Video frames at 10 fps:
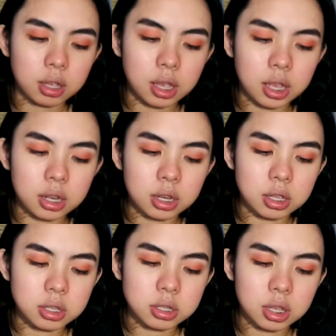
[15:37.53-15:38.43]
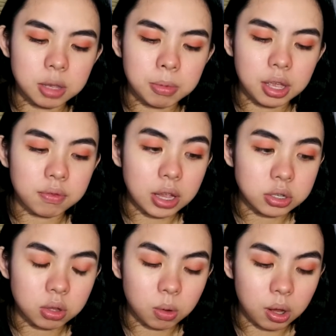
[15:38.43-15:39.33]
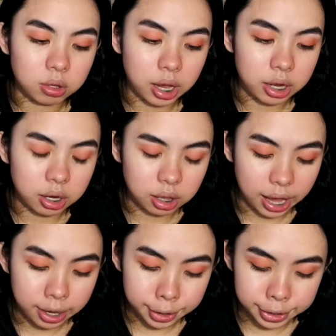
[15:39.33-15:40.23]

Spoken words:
And it's the EV Advanced Glowout highlighter